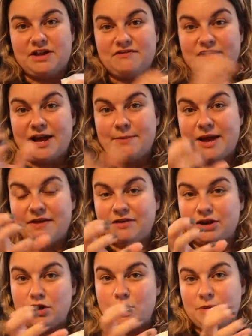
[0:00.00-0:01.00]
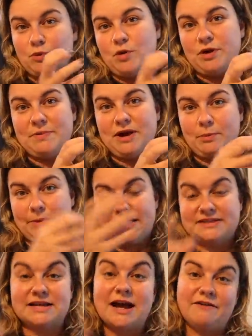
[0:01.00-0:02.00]
If I am having to open one pound
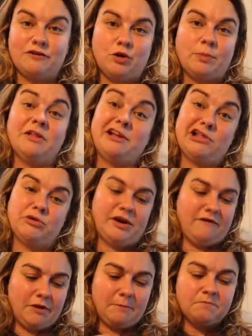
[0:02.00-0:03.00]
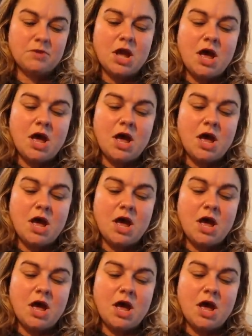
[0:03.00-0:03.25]
packs, I have to open like three of them.